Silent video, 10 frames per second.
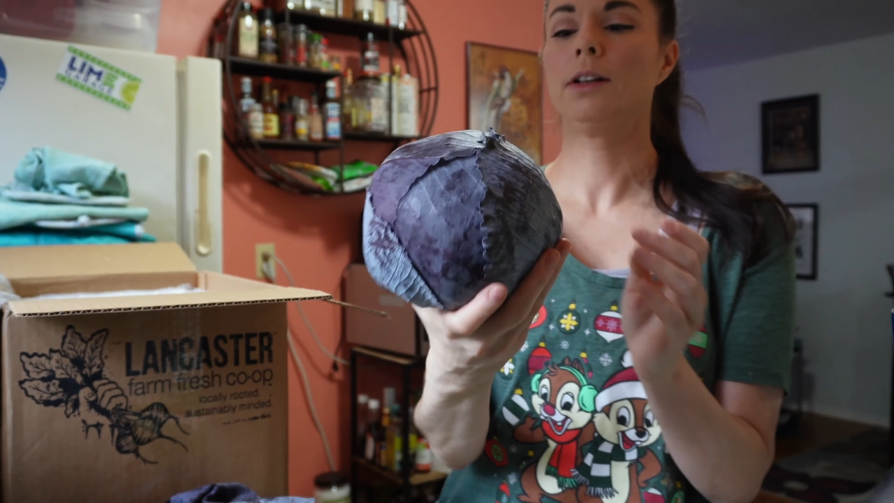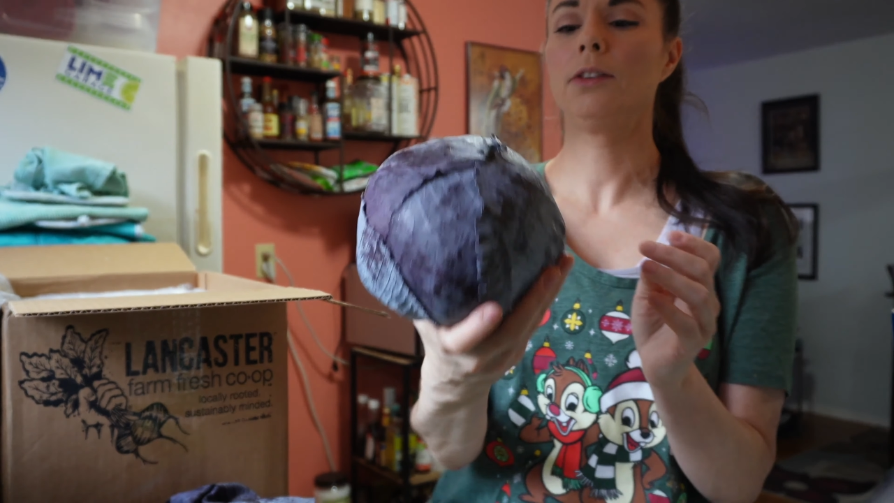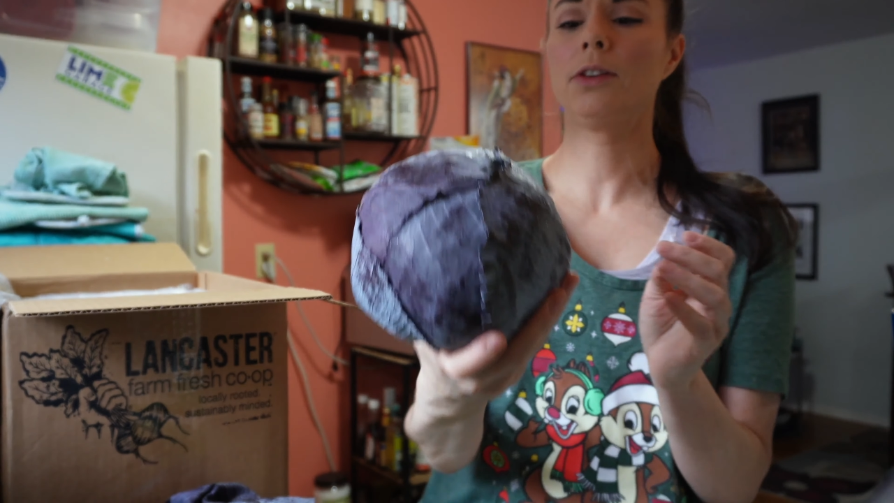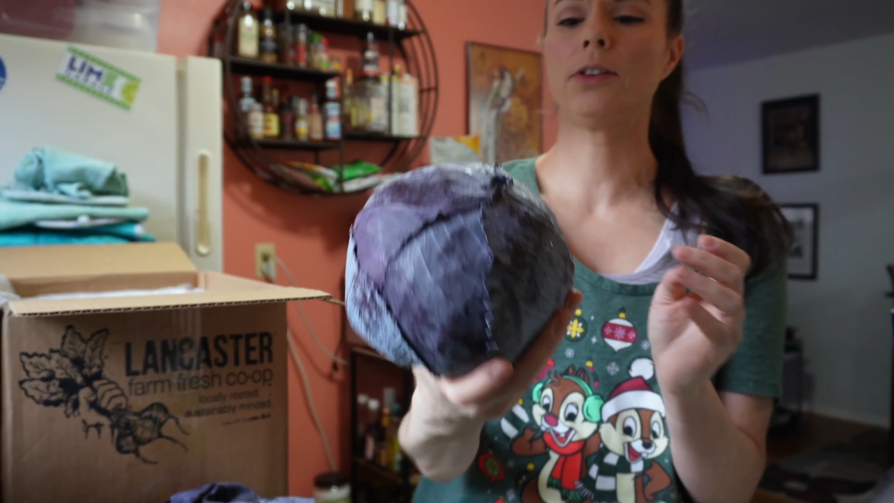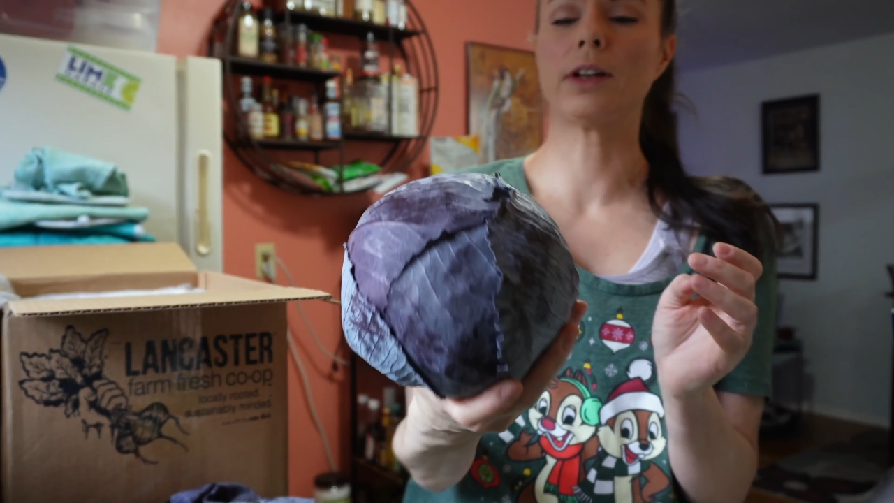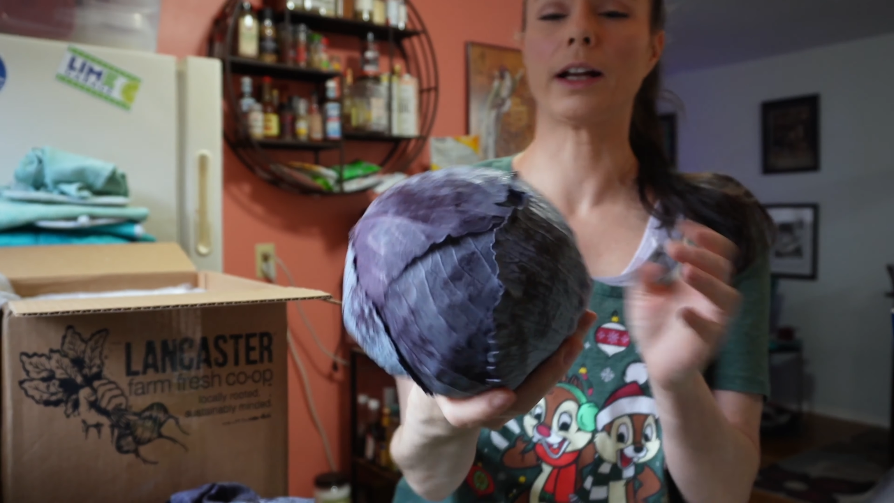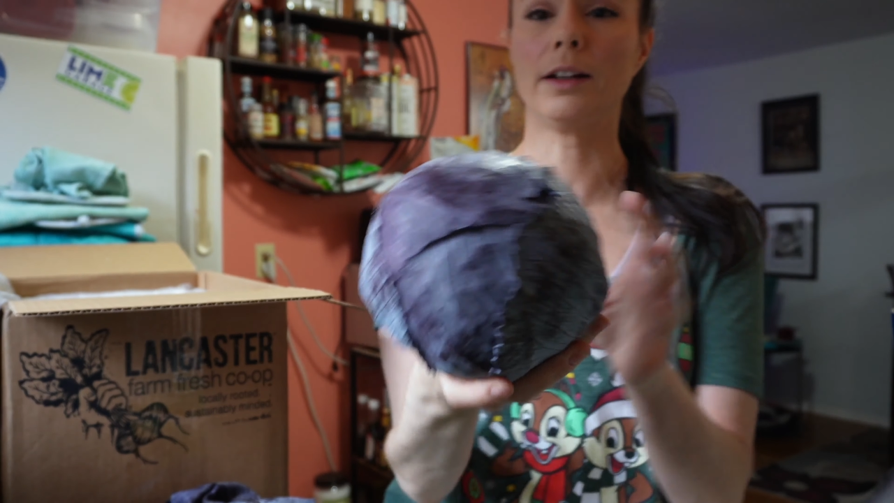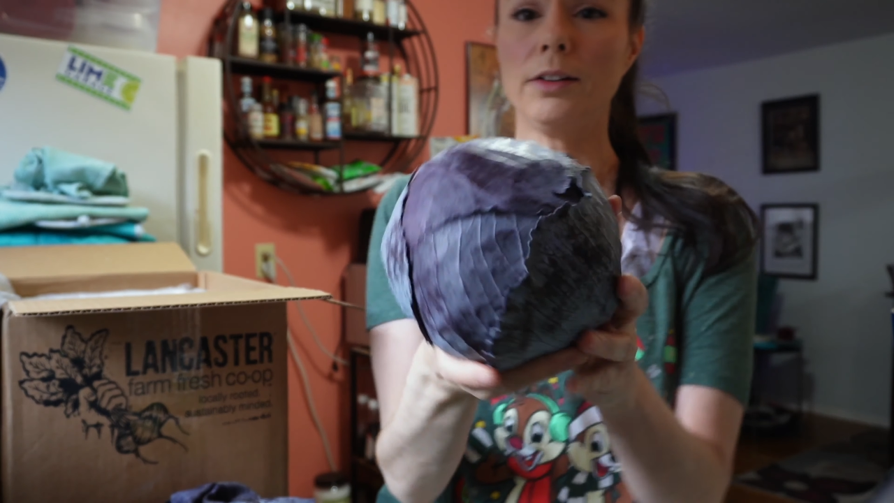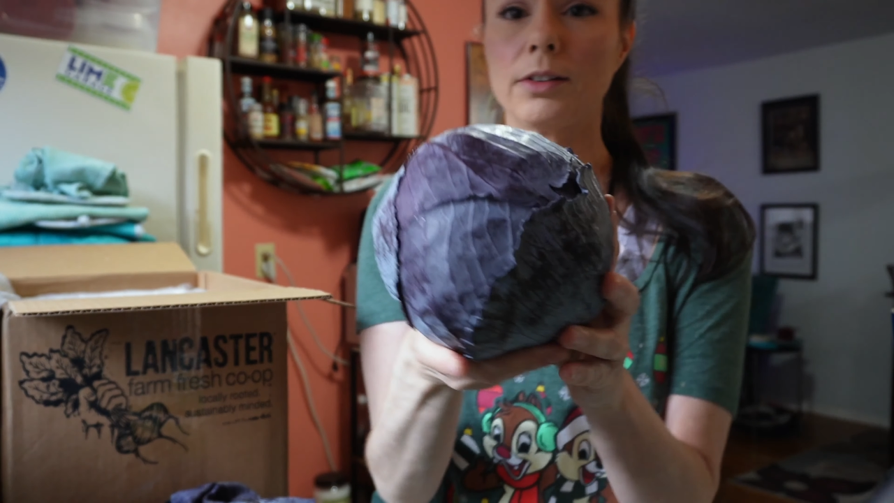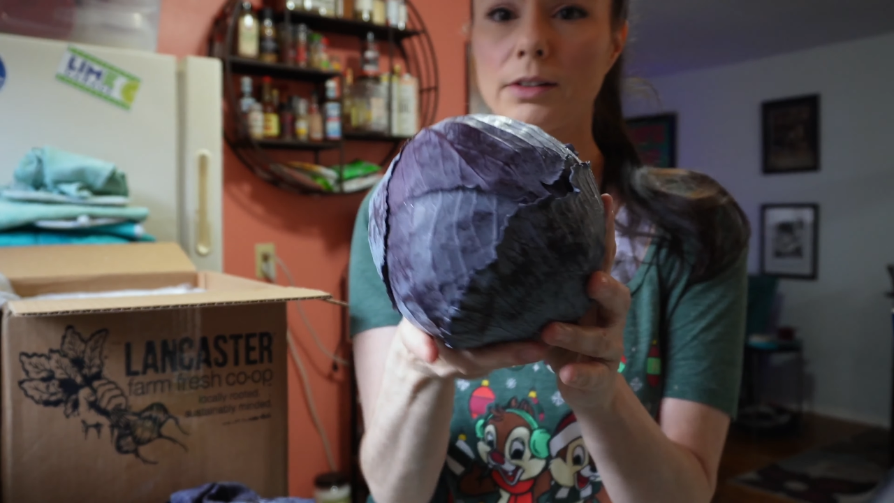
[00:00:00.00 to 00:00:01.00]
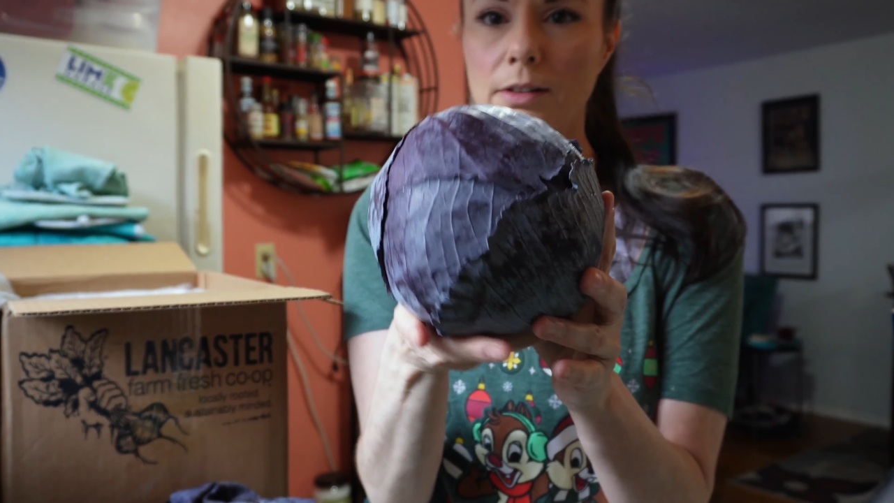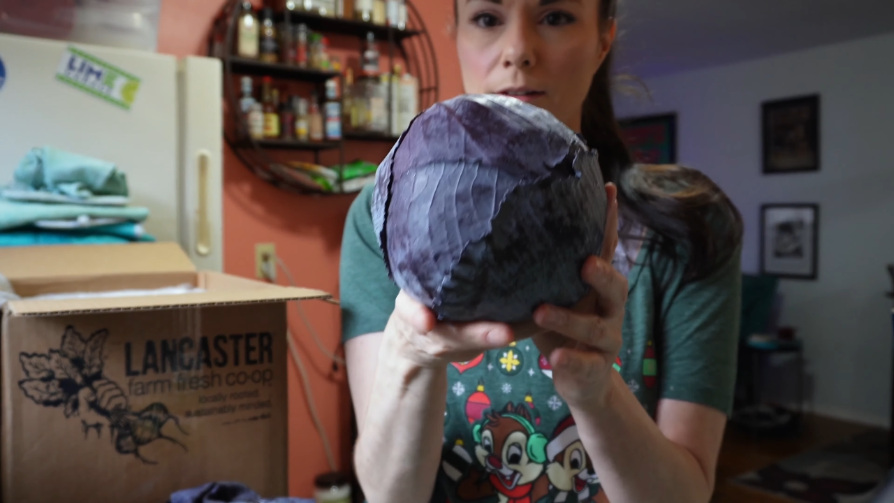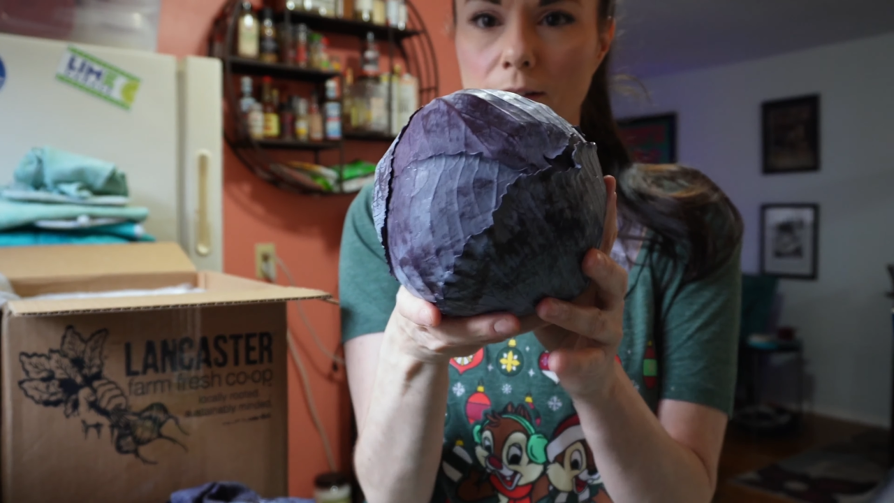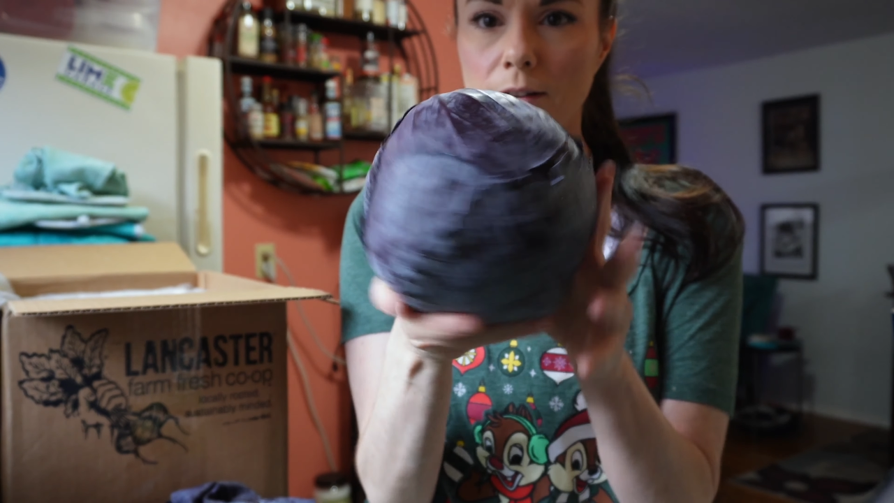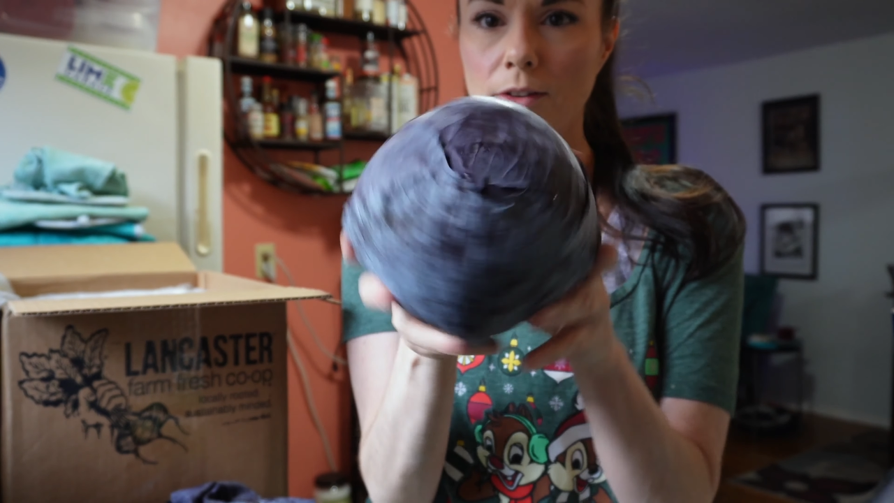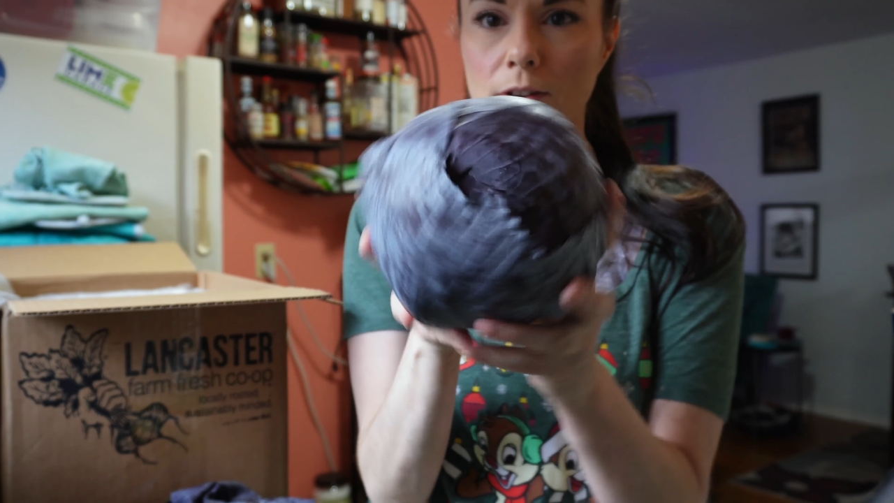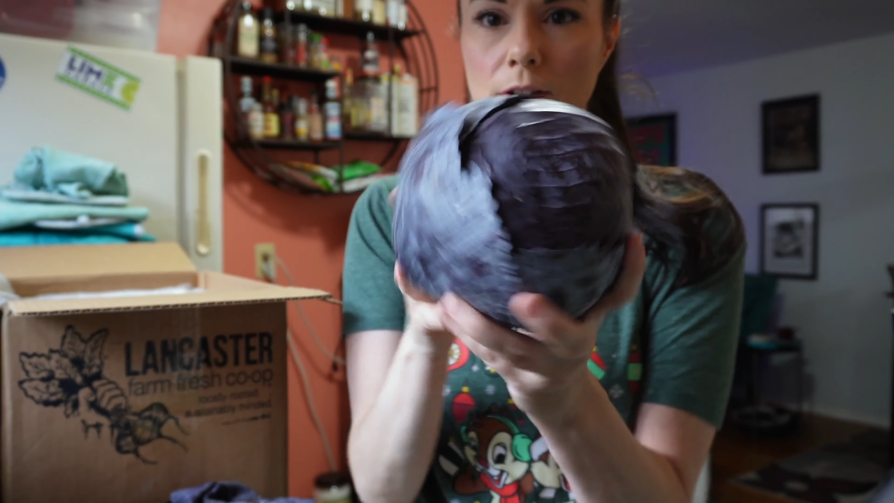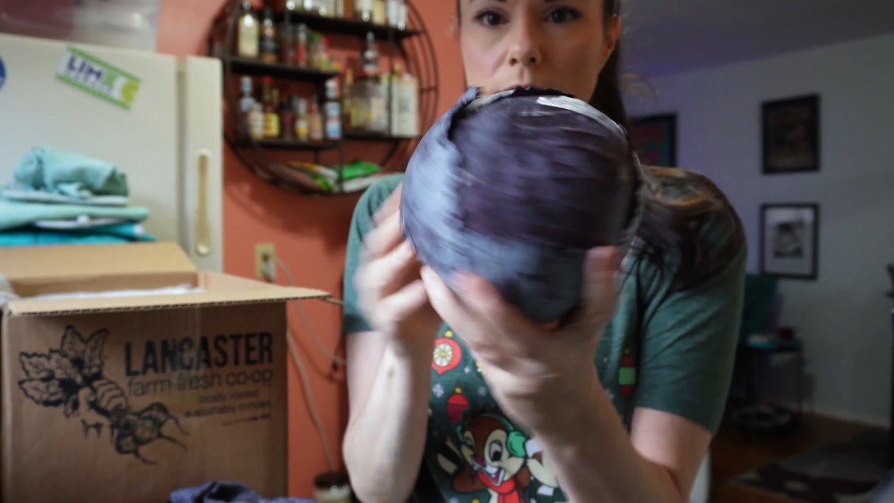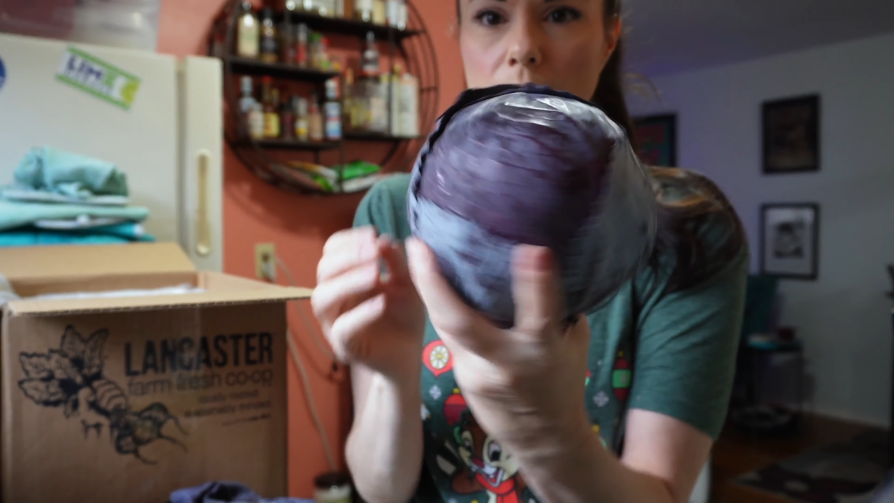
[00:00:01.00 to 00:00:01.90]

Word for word: This looks nice. It's good